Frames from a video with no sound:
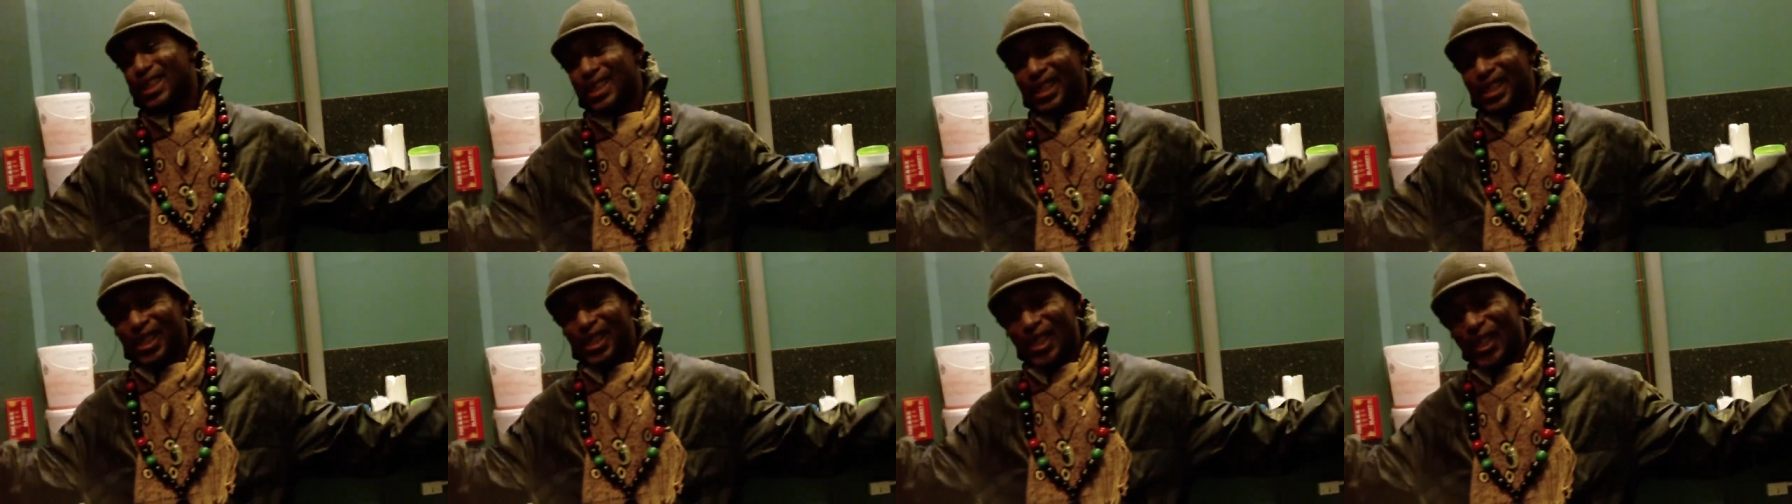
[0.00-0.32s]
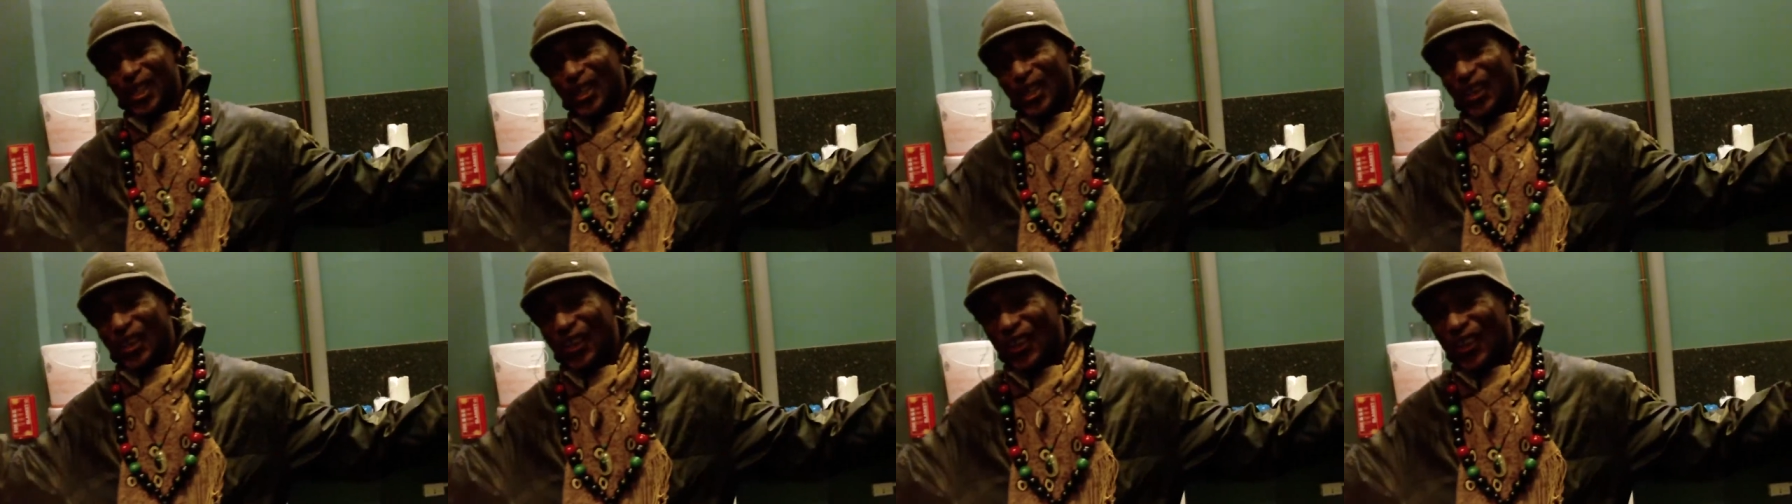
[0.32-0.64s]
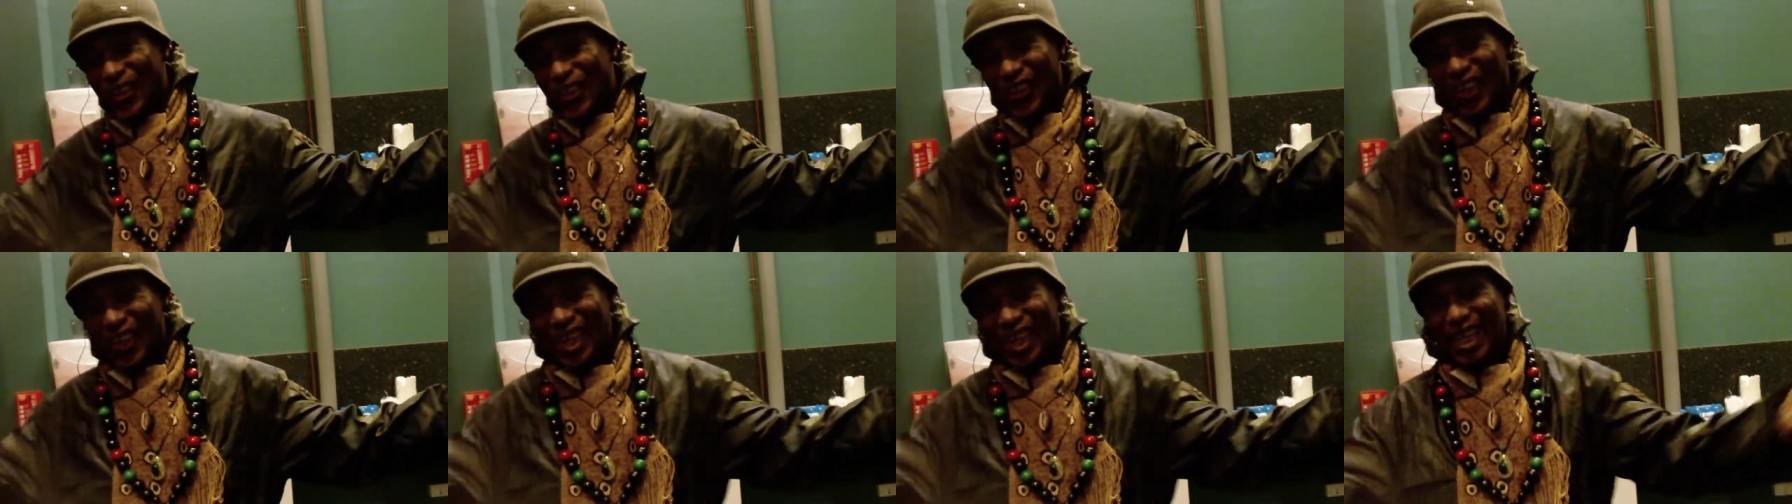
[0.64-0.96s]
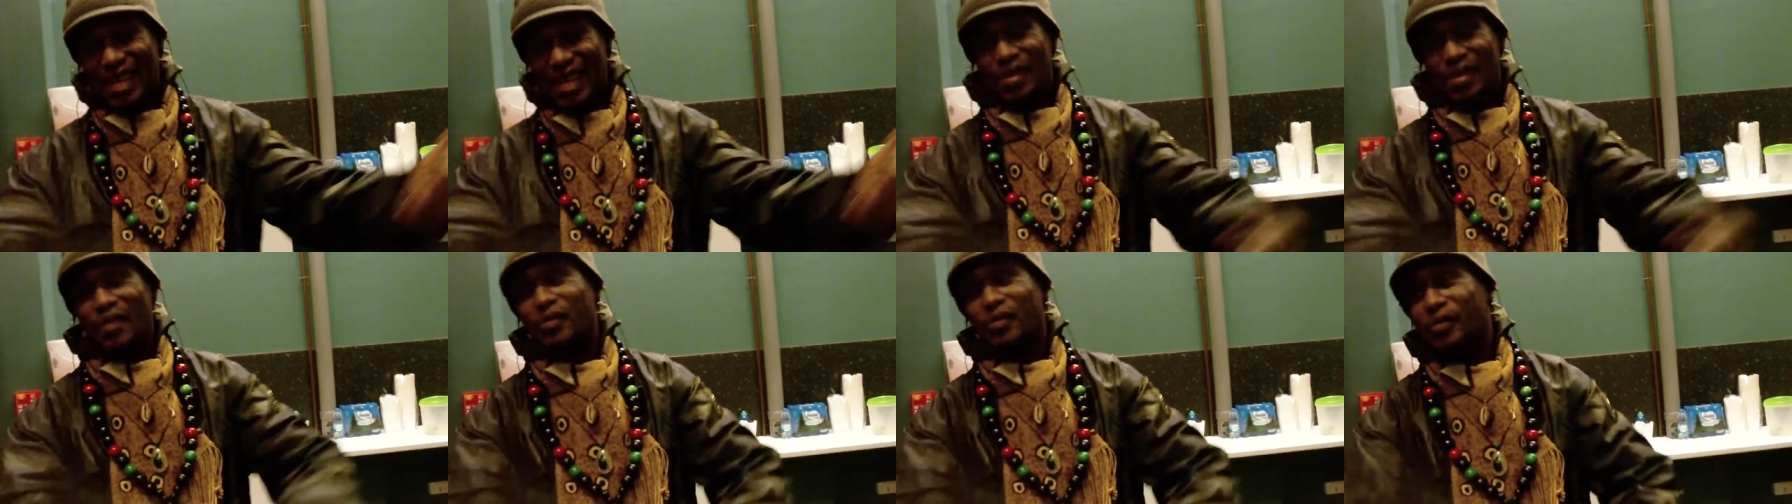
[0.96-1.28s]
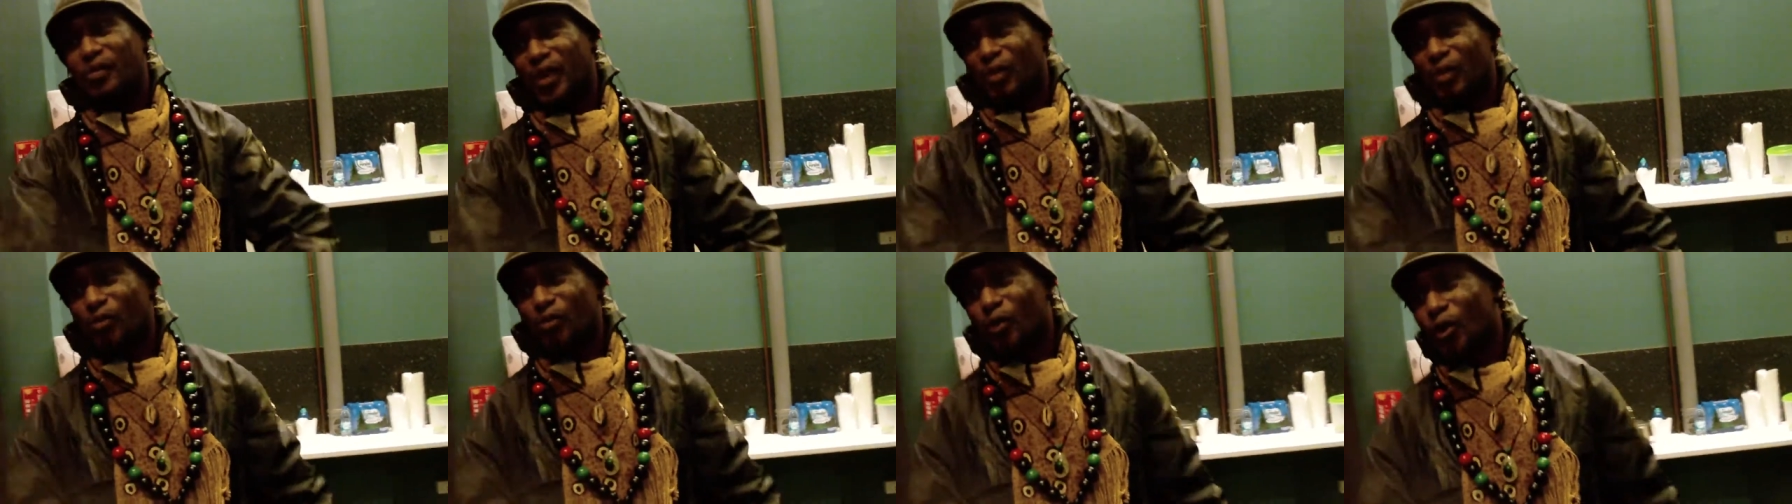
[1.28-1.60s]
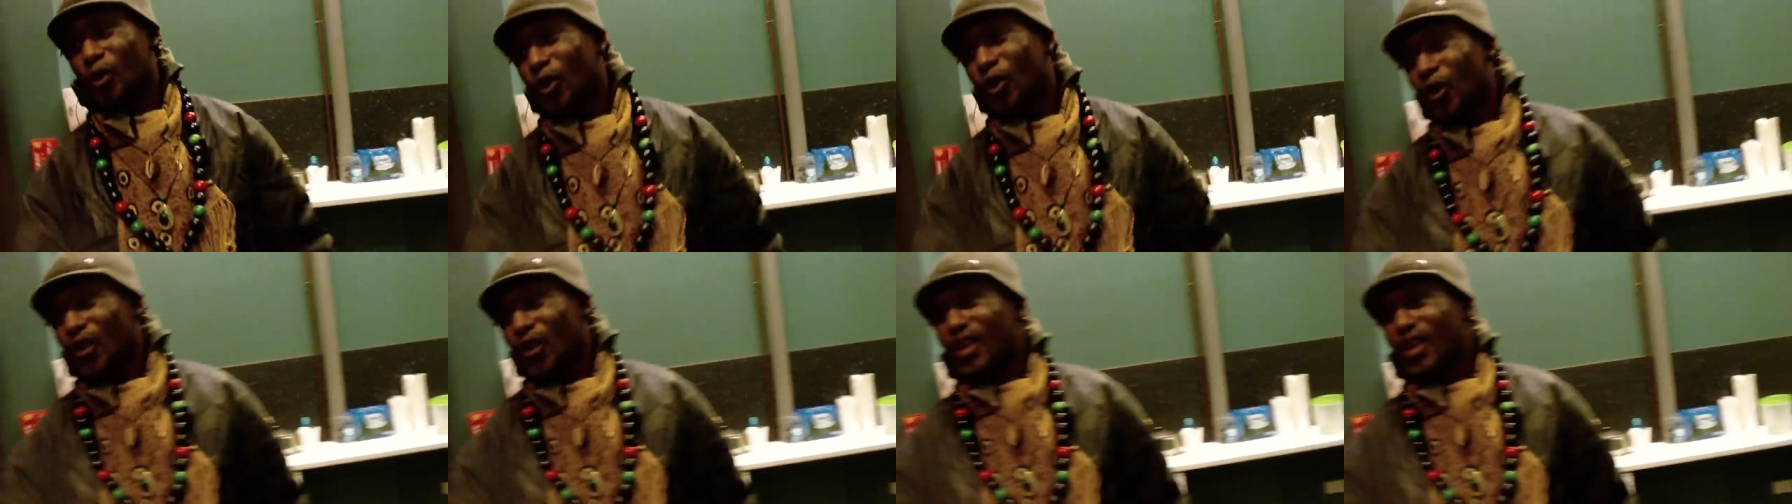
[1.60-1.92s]
we keep everything
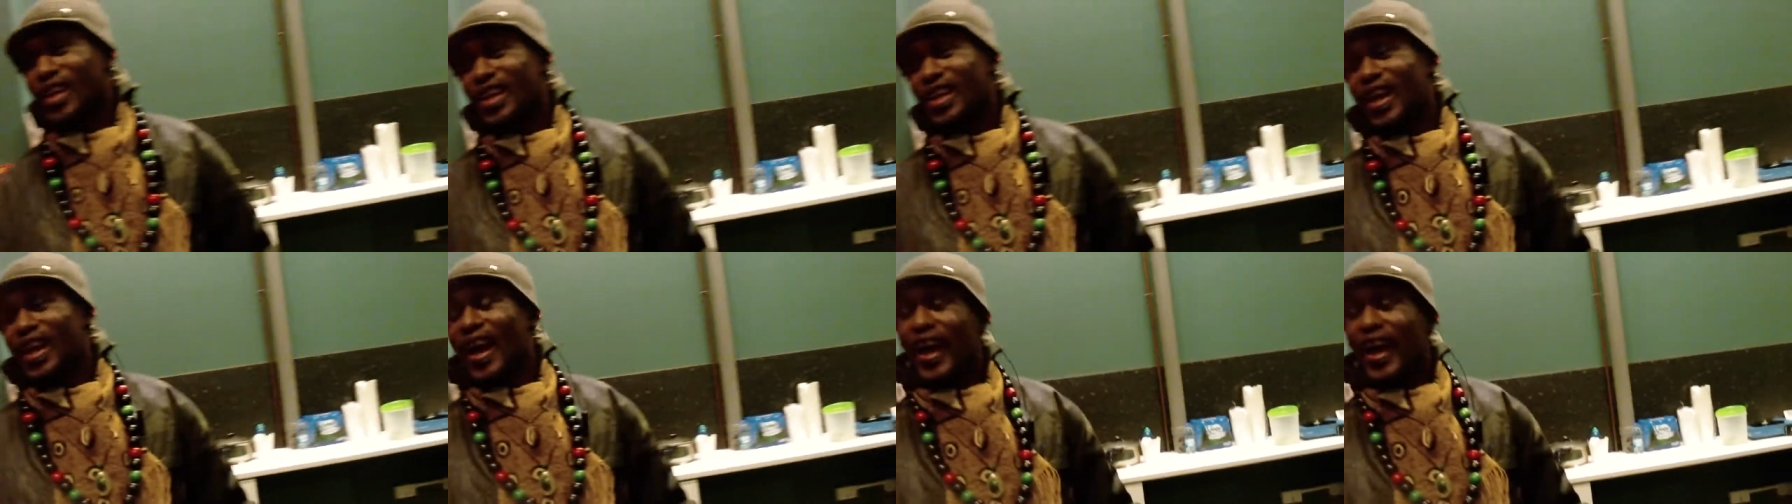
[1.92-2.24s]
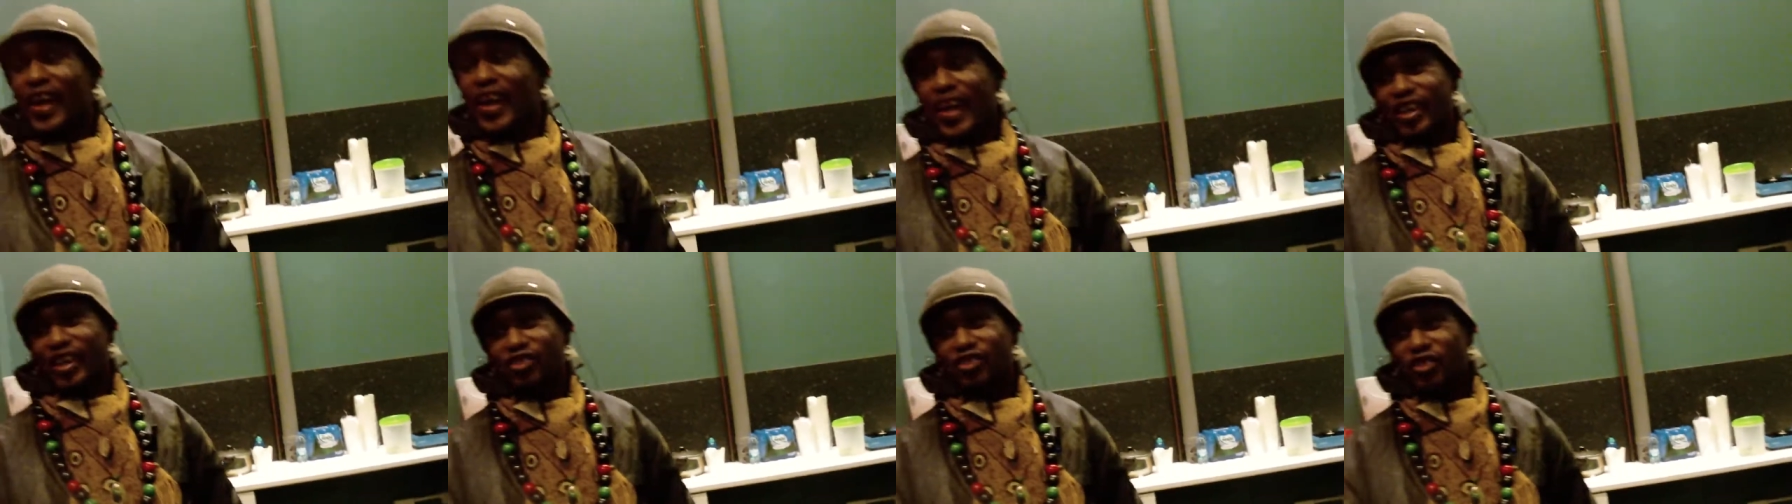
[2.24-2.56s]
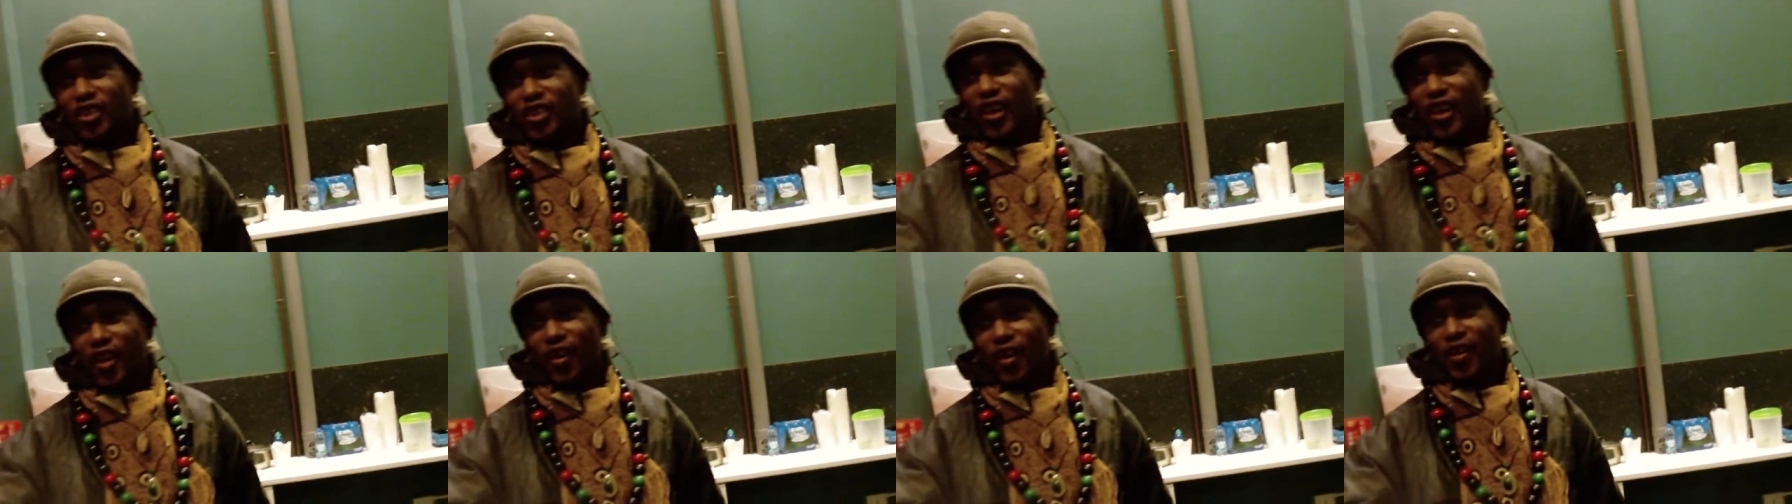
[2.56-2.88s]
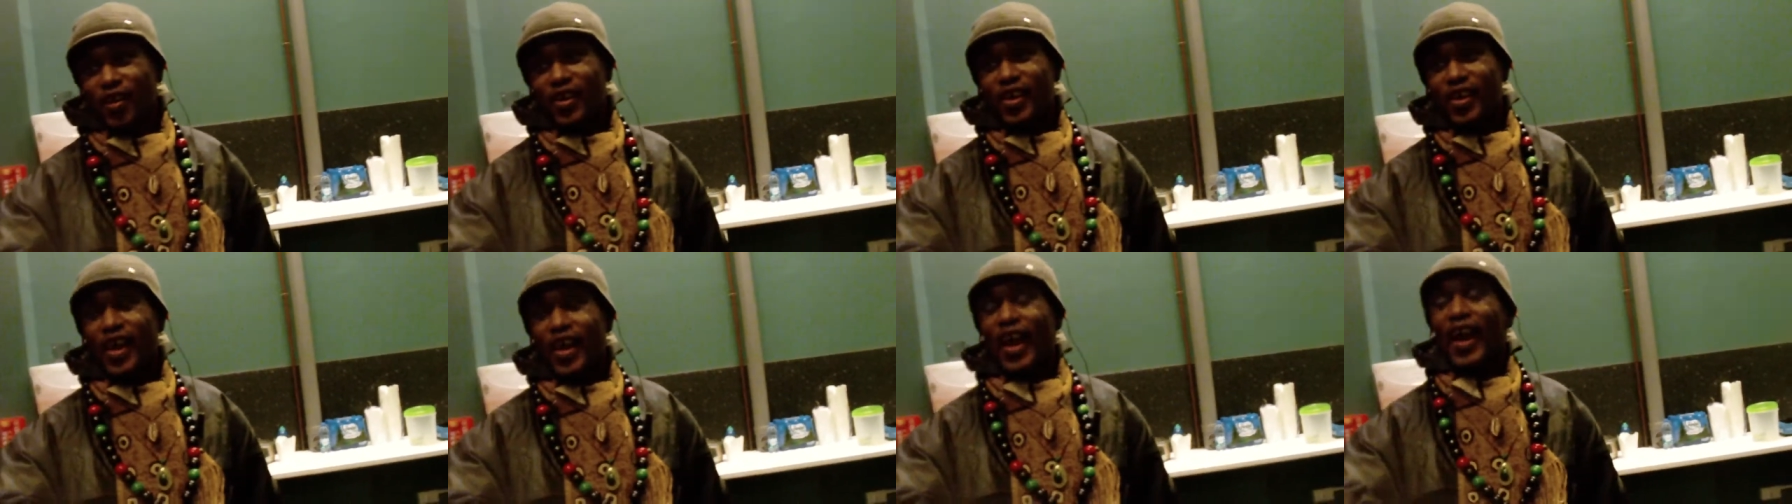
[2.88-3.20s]
raw and natural,